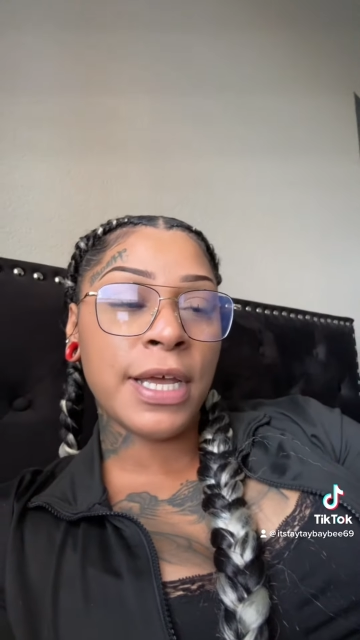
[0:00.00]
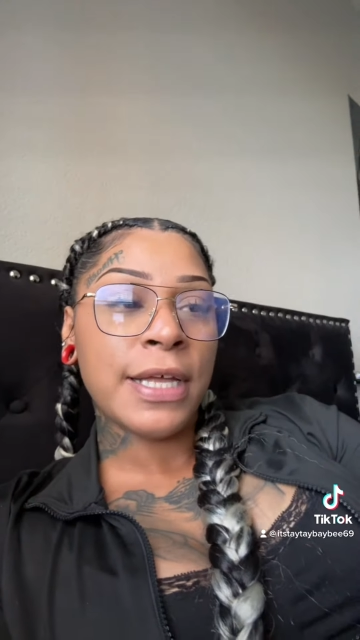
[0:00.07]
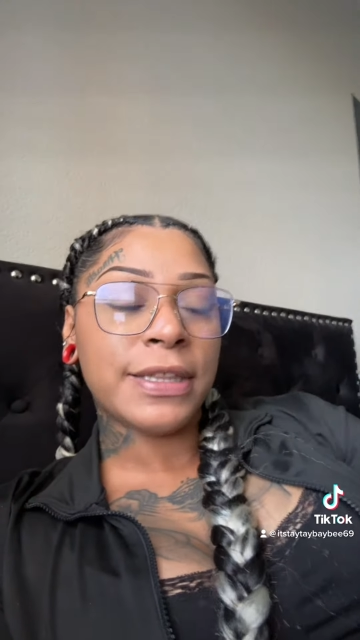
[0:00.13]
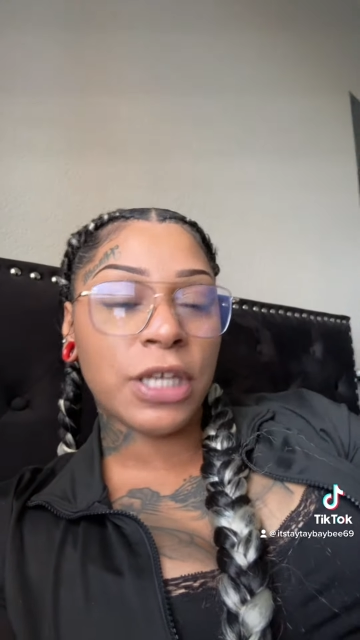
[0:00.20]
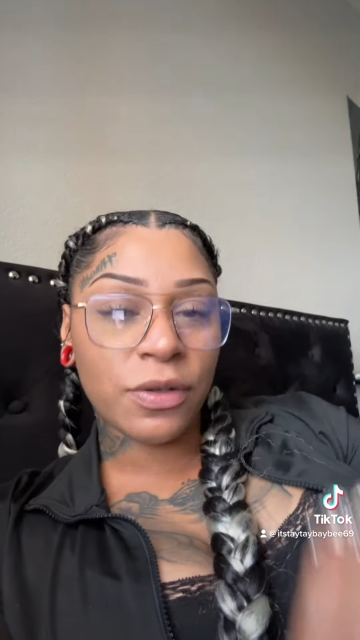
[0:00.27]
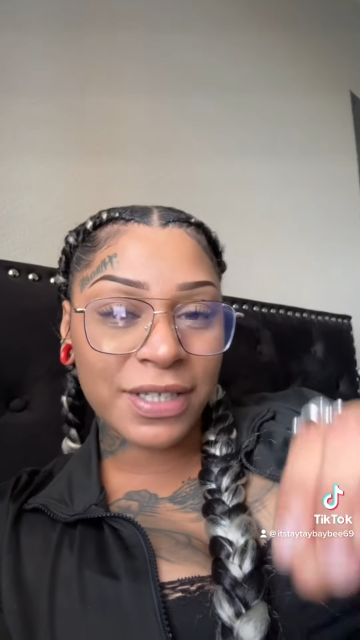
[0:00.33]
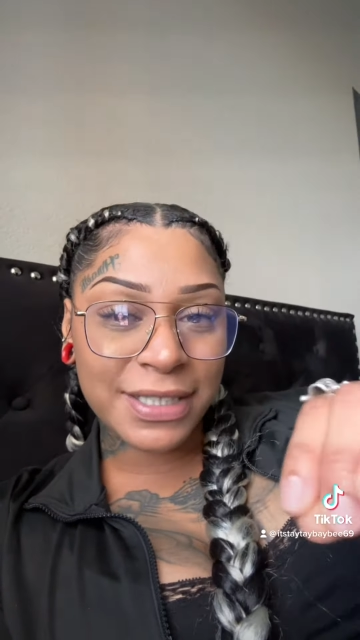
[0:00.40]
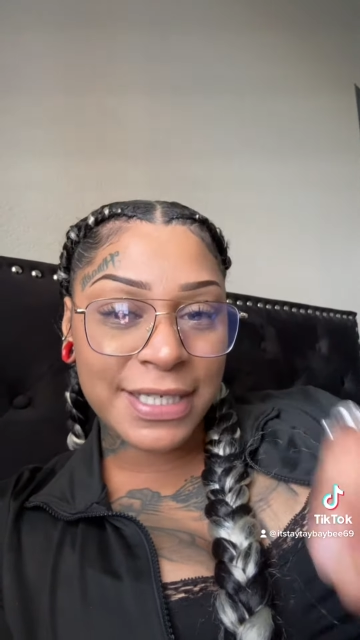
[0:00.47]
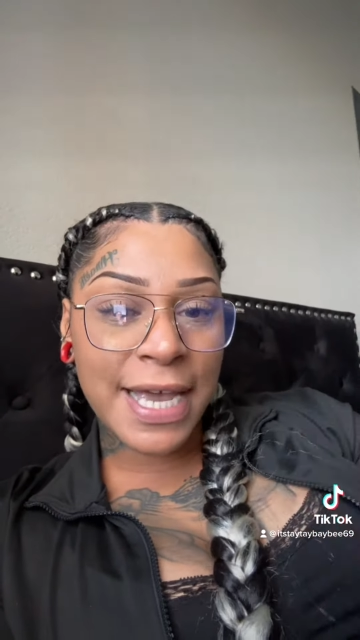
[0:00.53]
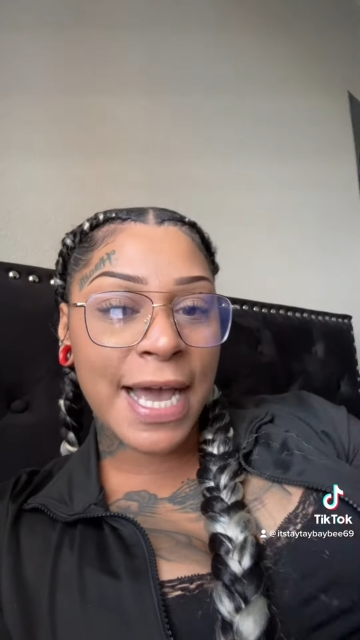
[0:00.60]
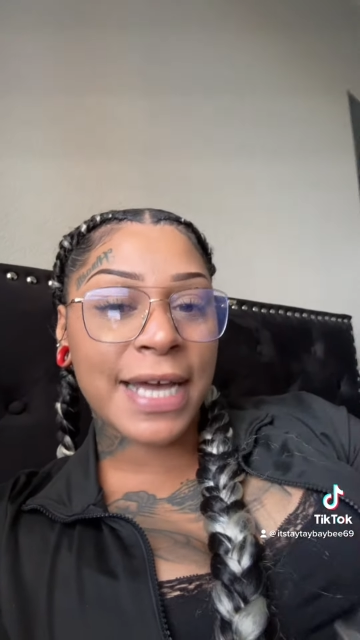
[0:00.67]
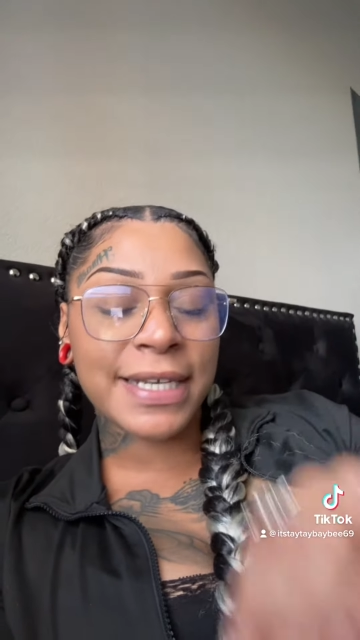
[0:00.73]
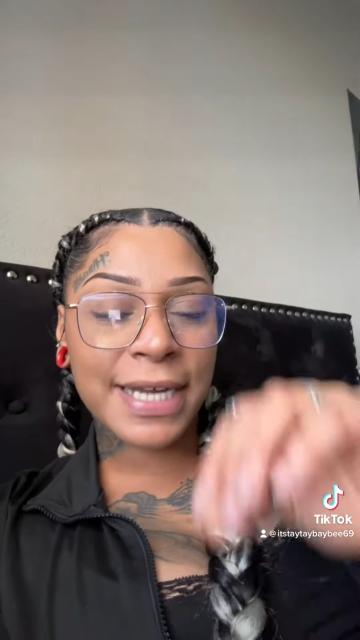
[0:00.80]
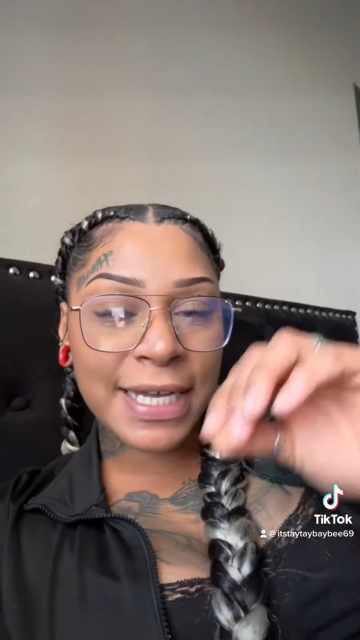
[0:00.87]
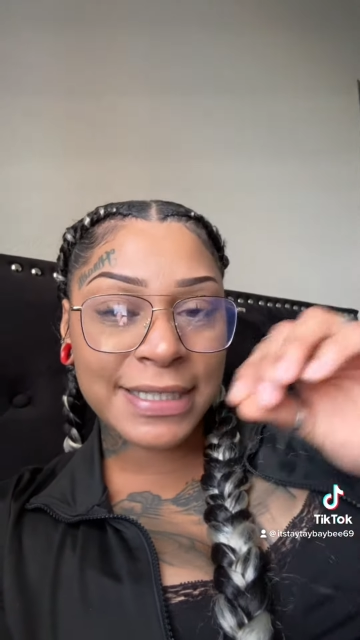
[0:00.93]
They'll
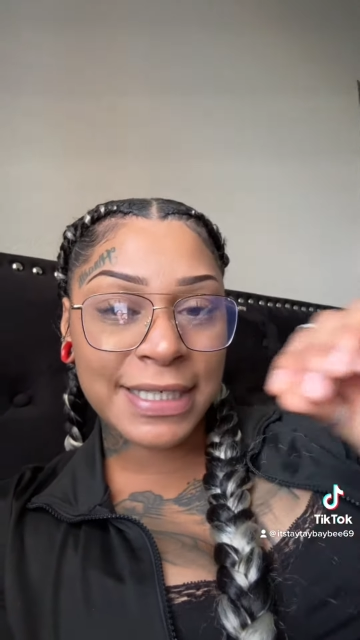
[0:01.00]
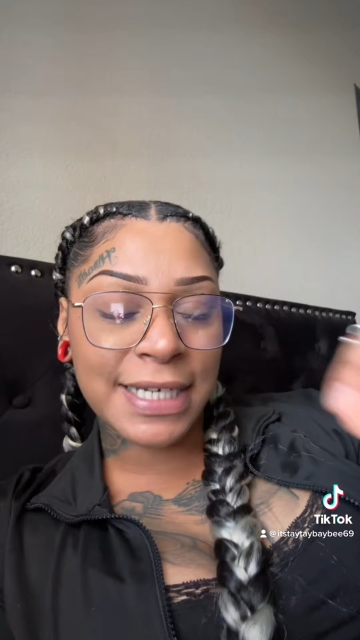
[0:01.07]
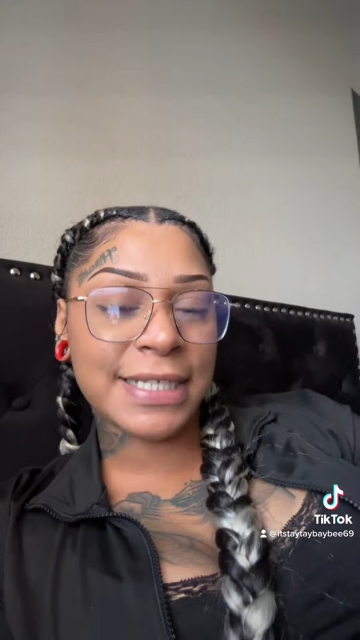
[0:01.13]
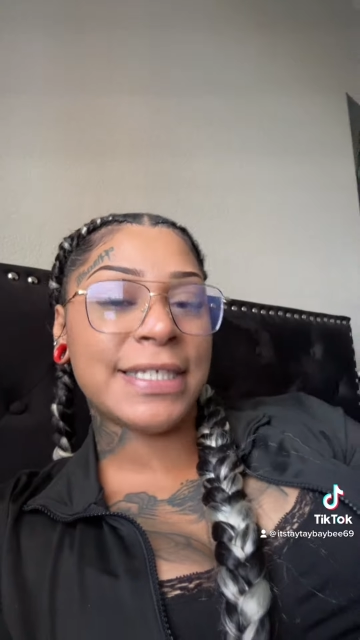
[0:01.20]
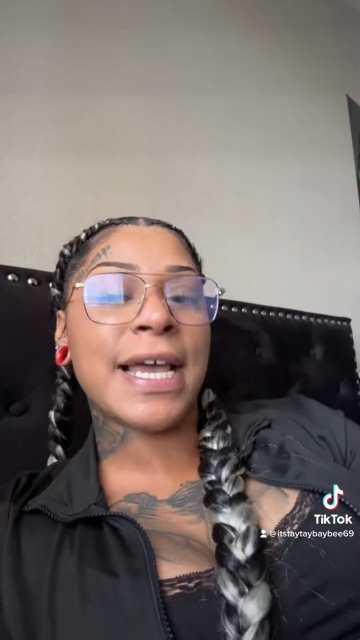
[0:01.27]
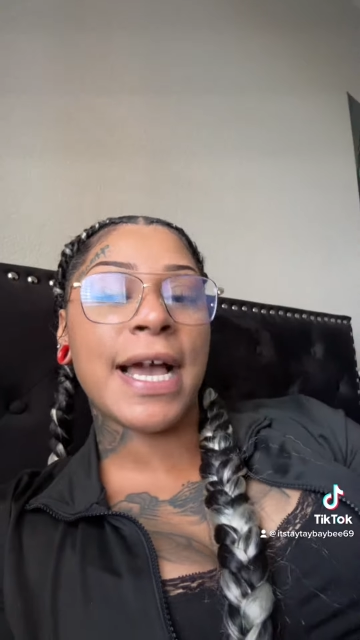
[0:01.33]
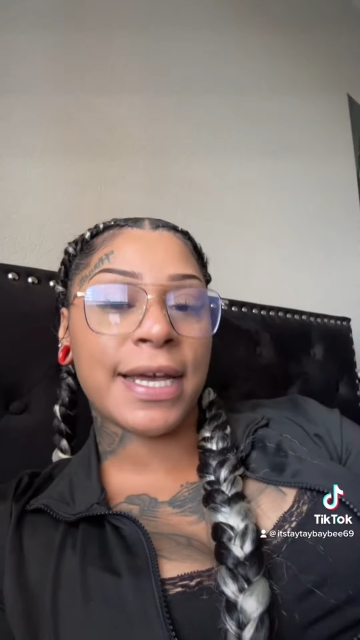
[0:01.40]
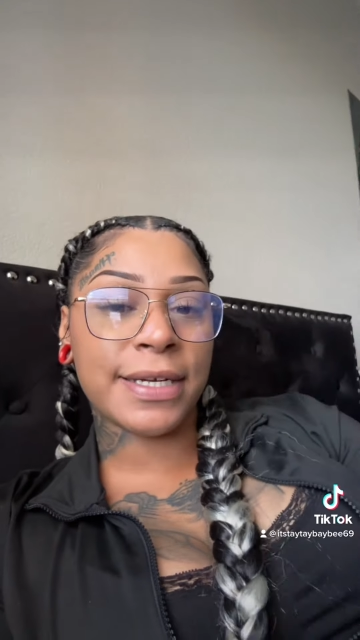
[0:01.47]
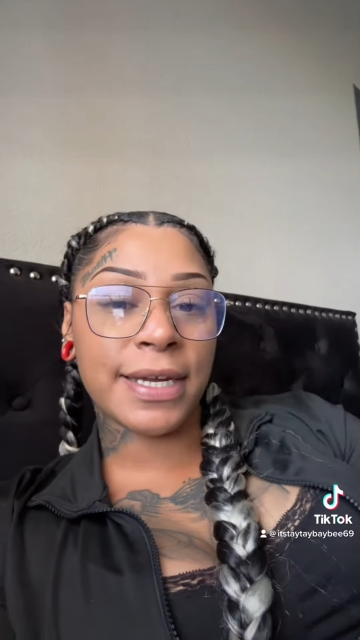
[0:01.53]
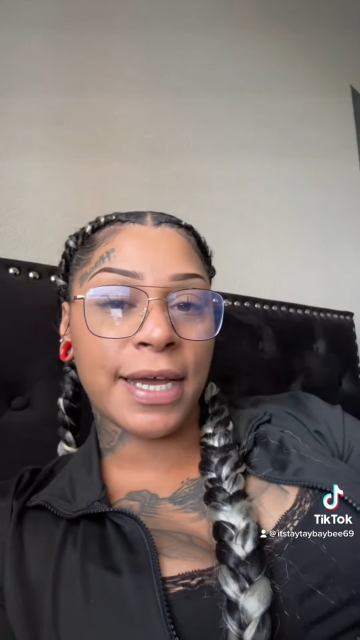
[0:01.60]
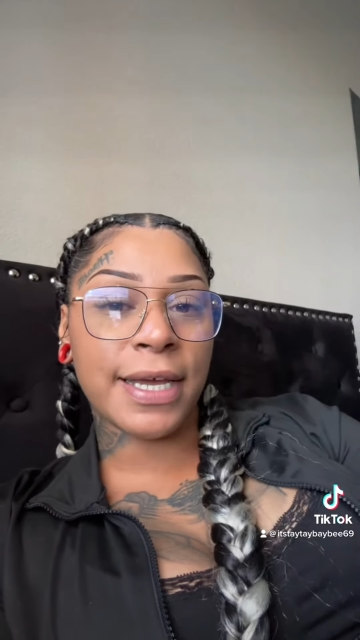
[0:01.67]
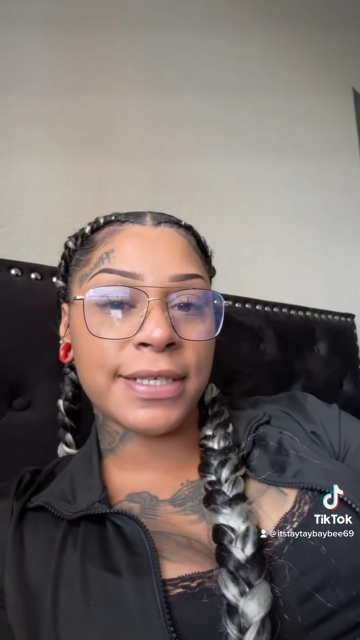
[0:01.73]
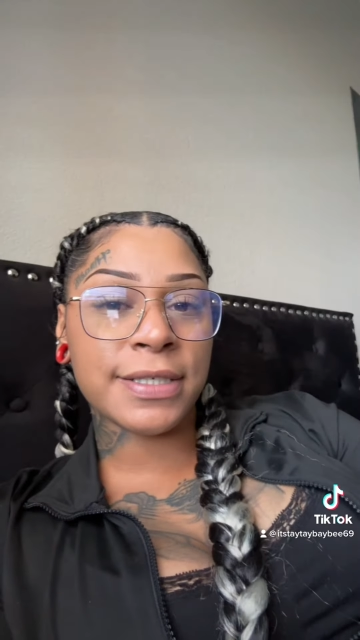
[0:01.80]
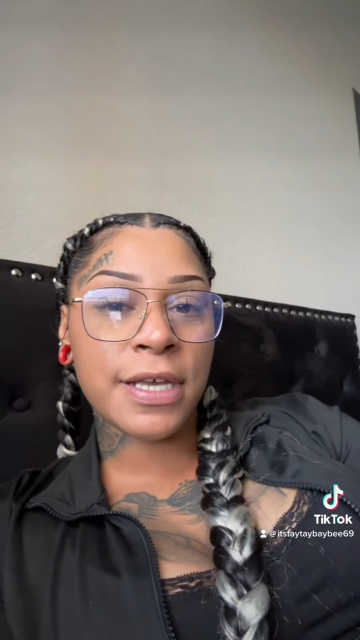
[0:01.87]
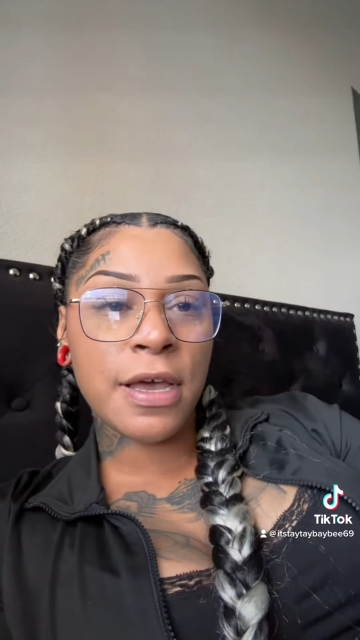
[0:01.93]
antagonize and
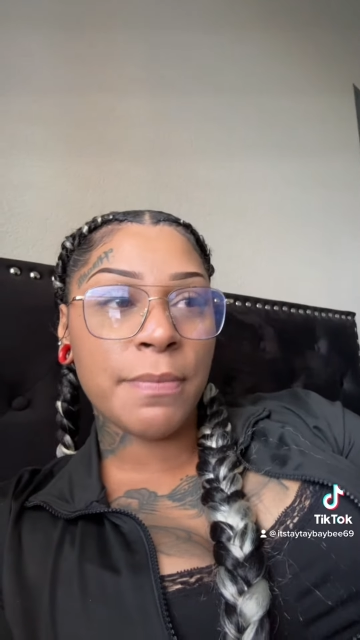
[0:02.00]
antagonize.